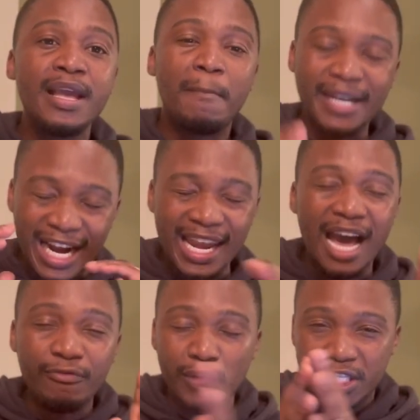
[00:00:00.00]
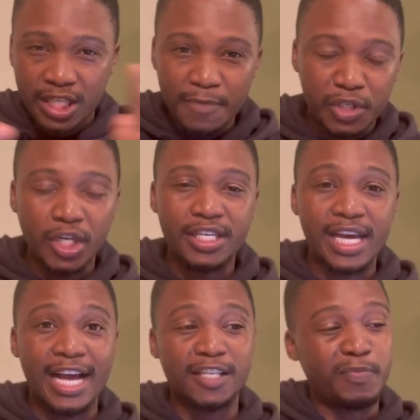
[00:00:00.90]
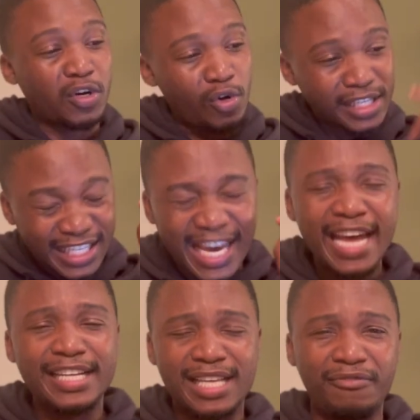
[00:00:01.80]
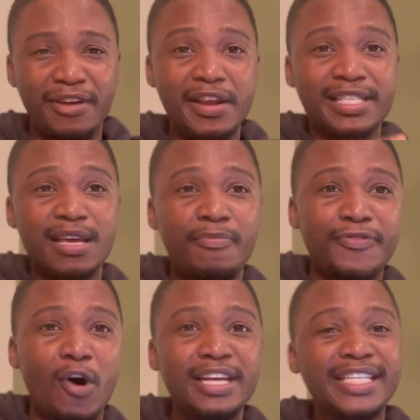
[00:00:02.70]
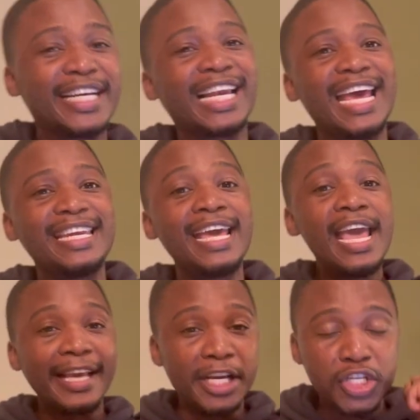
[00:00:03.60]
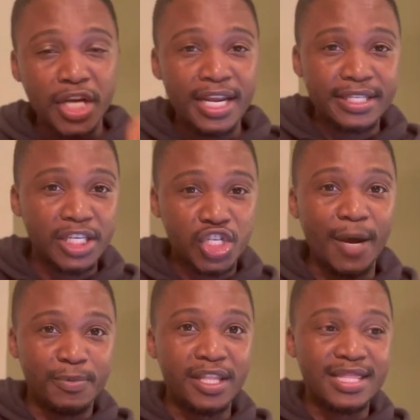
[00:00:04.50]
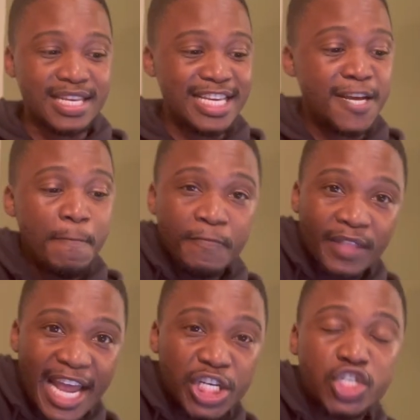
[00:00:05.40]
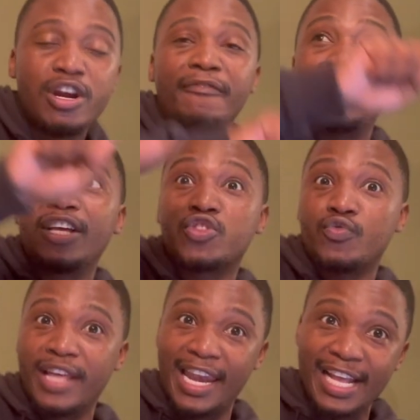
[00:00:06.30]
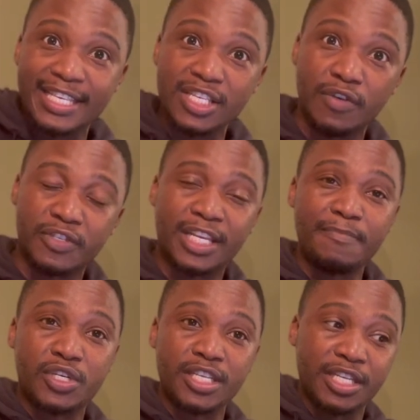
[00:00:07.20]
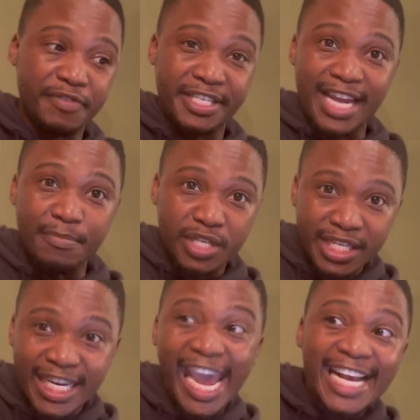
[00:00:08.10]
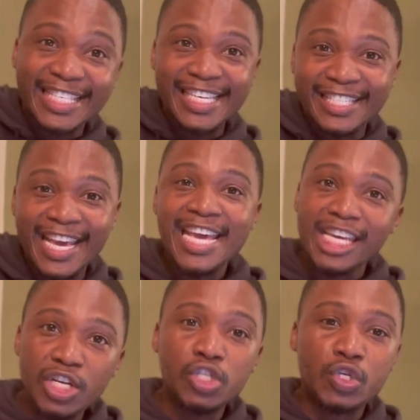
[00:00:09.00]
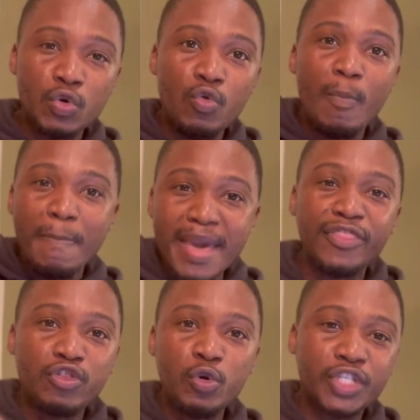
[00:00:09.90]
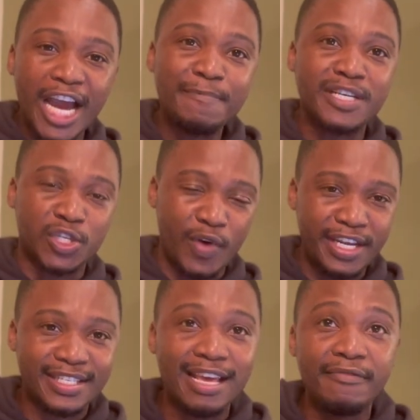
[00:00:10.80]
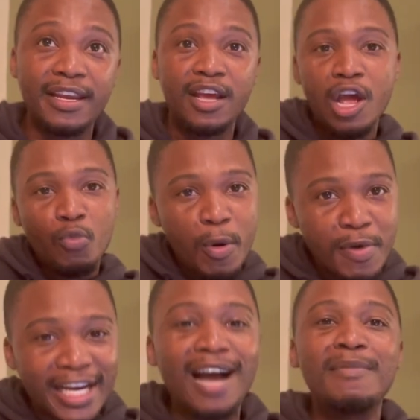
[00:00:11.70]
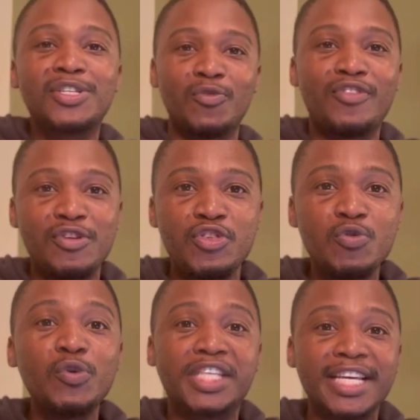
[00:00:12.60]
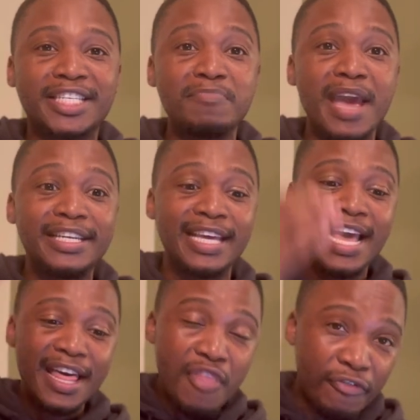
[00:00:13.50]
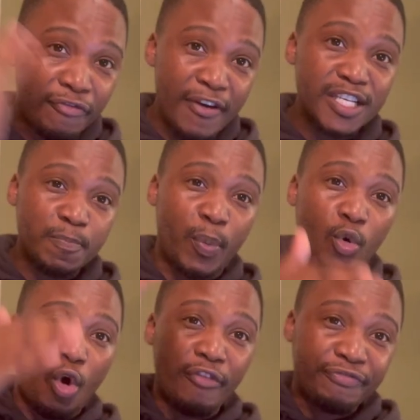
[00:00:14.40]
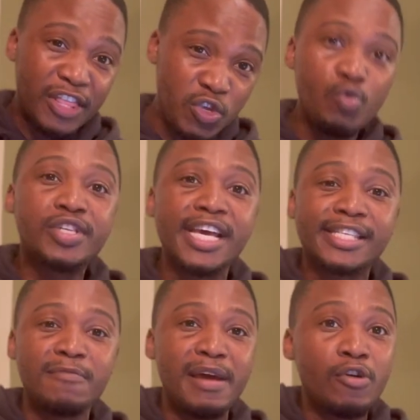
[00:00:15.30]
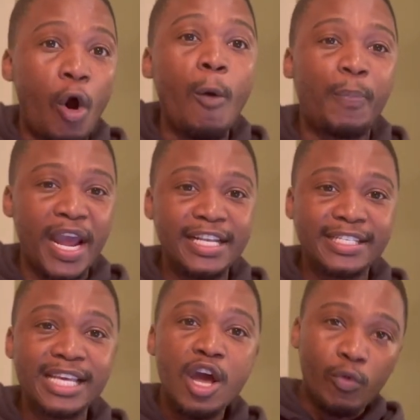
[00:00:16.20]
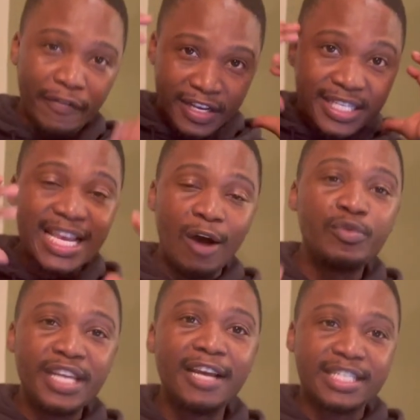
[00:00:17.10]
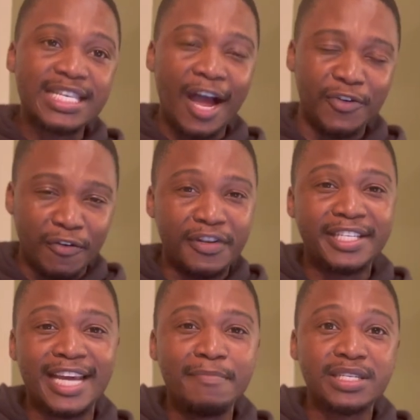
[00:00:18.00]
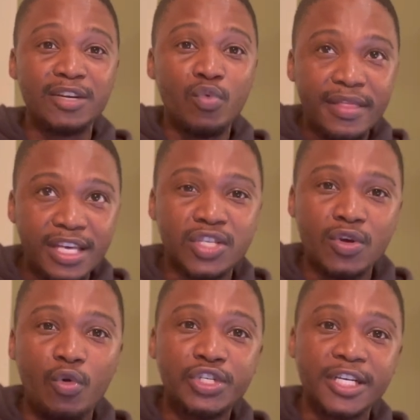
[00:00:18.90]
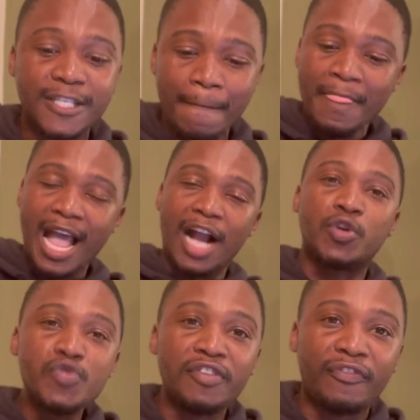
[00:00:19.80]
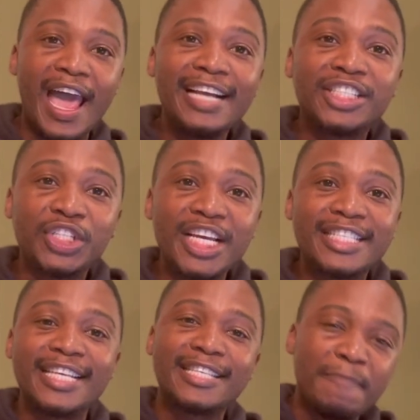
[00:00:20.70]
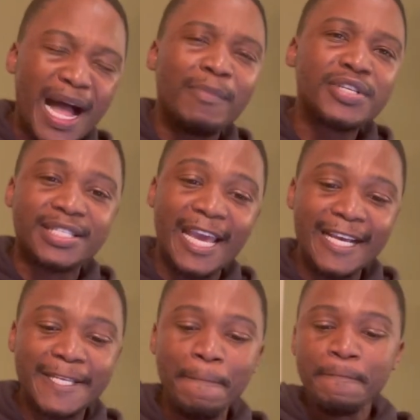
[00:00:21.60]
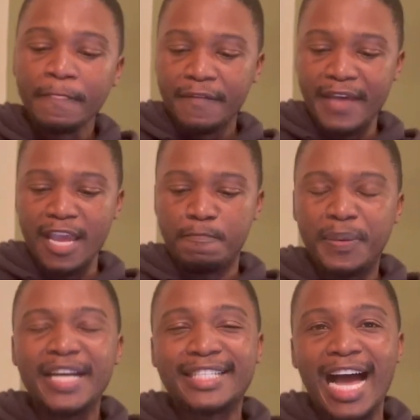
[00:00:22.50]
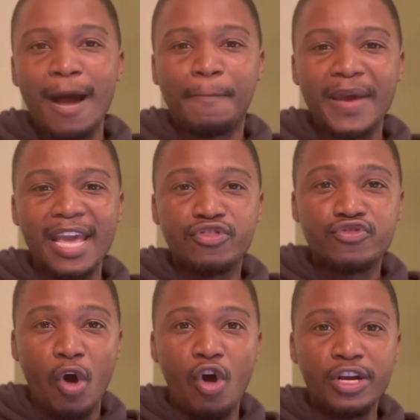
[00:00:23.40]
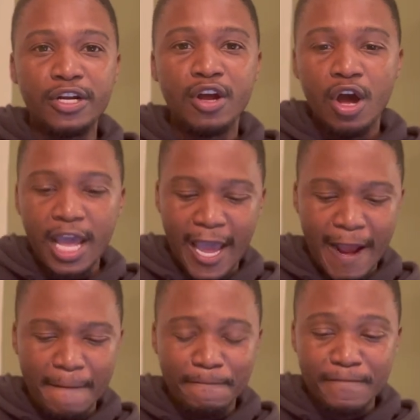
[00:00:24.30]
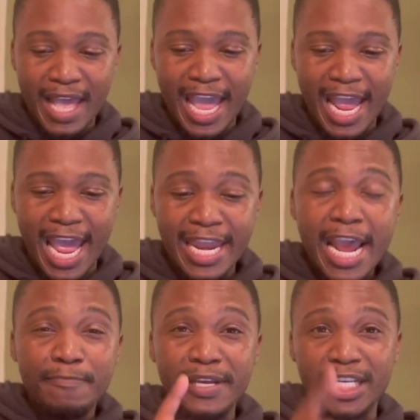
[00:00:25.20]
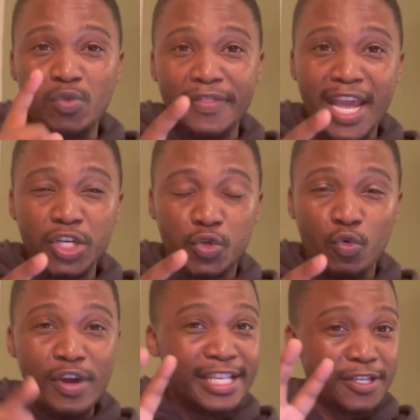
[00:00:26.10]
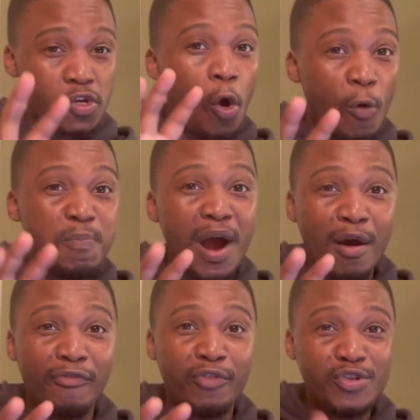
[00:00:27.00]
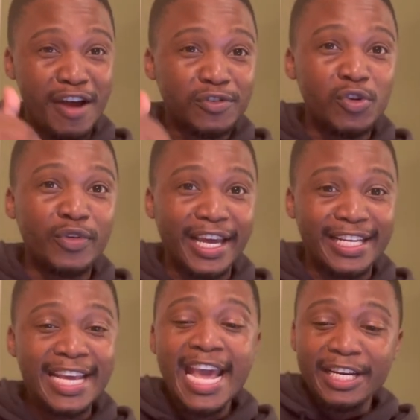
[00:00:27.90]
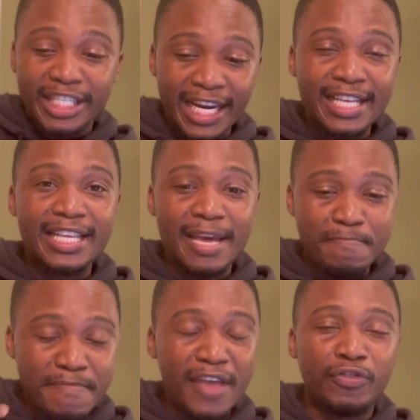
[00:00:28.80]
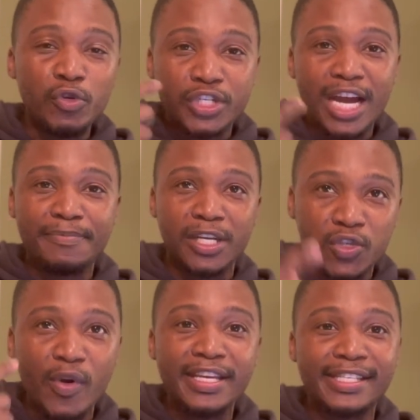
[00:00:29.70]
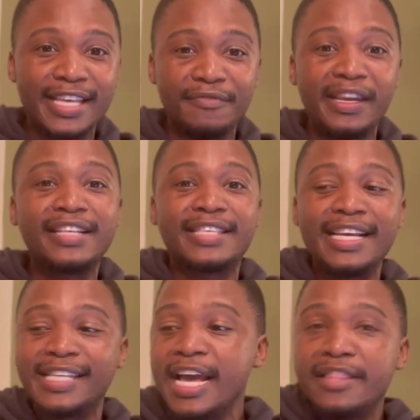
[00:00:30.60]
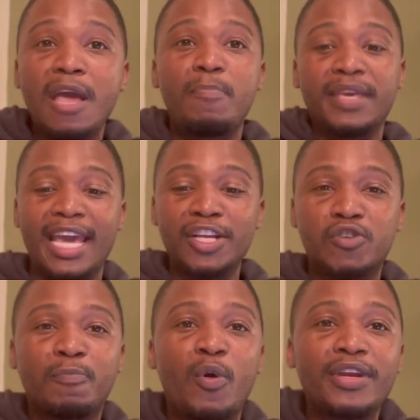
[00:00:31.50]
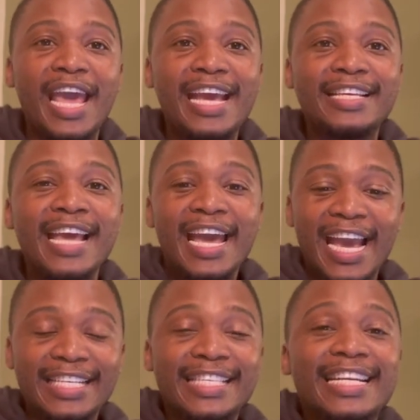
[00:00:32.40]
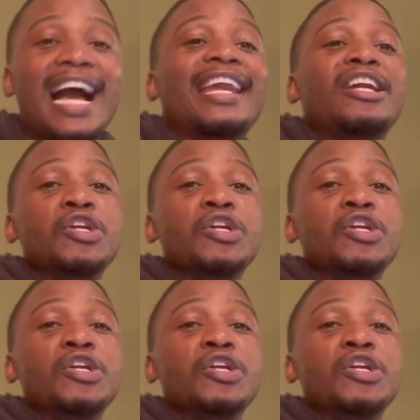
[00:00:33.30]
But I love what scripture does because it carries that very same thorn declared in Genesis chapter 3. And traveling through the lenses of scriptures, redemption takes it into Matthew chapter 27. When we come into the New Testament, the first book of the New Testament opens with the sounding sound of redemption when the soldiers are crucifying Jesus. The Bible says they picked up a thorn, um, and this is what they do. It's so powerful. You have to look at it. Genesis, uh, Matthew chapter 27, it says they began to put a, a scarlet